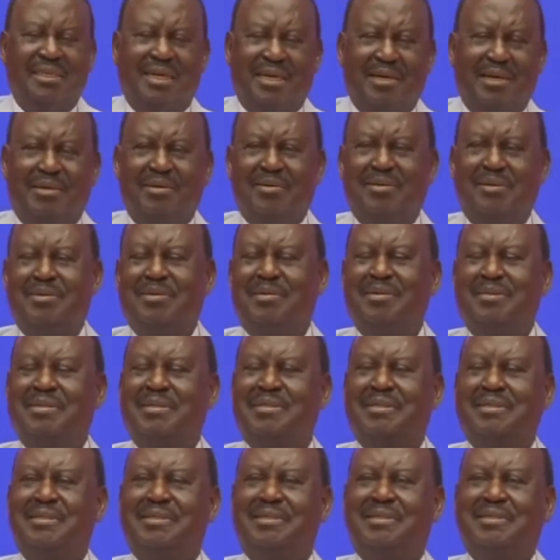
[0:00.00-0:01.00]
Now,
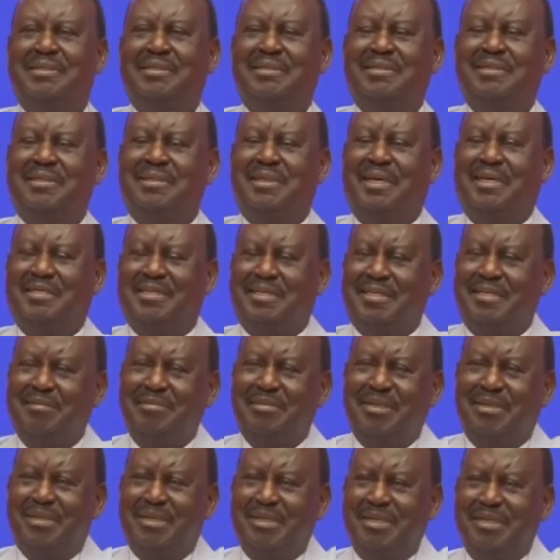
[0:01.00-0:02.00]
a
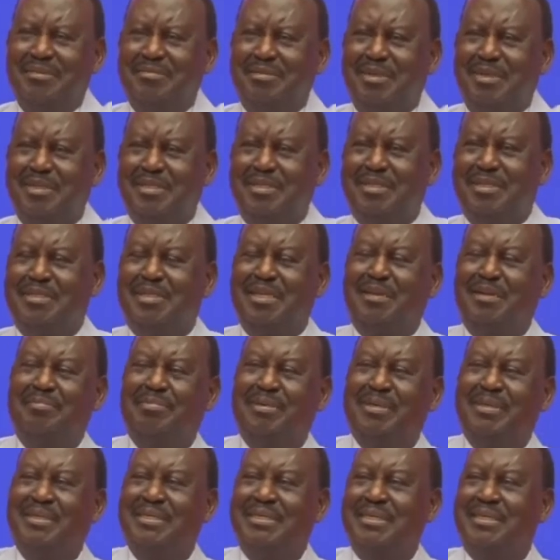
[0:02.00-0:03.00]
similar arrangement is
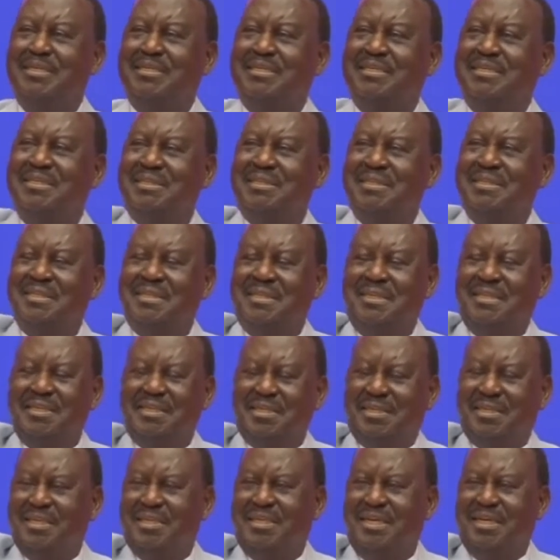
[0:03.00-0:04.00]
happening in
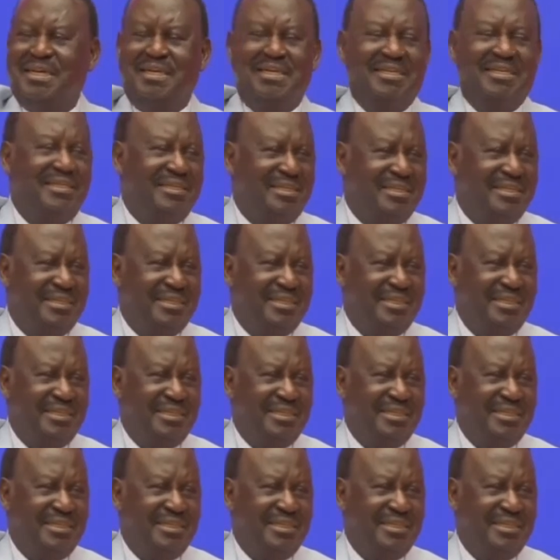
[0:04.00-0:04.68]
Kigali.